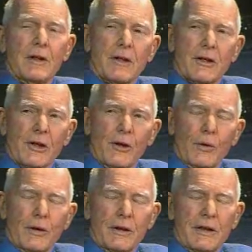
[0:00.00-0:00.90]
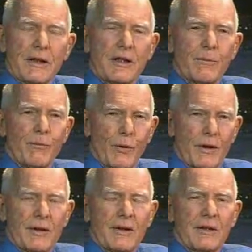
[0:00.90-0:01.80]
So it's
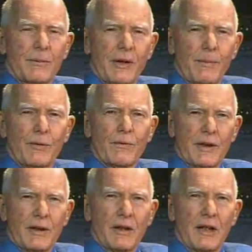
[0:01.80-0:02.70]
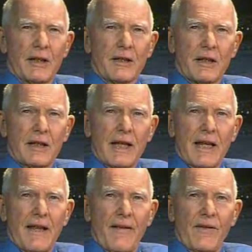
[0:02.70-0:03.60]
important that people realize
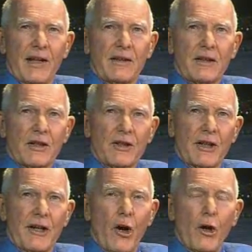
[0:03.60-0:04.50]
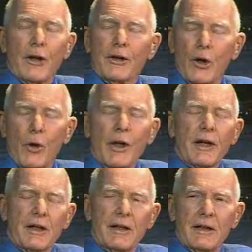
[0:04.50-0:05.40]
that this is an
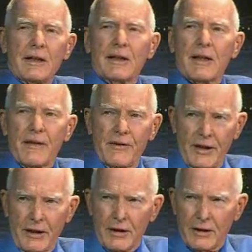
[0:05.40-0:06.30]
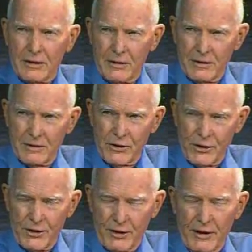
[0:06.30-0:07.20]
ongoing thing,
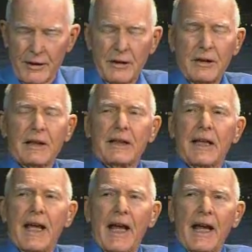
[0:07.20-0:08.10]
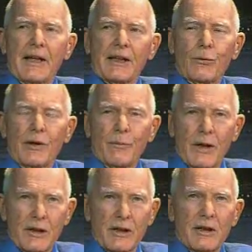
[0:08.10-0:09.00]
society, and that we
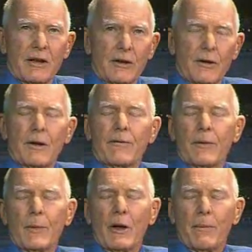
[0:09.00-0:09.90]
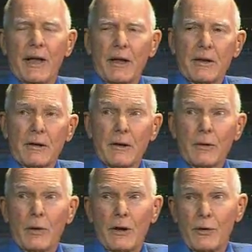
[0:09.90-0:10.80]
must learn from our past,
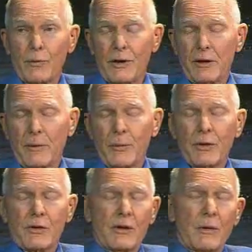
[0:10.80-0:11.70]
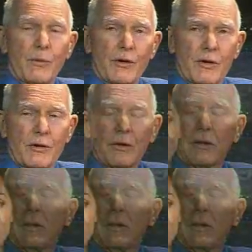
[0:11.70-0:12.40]
otherwise we end up in the same position.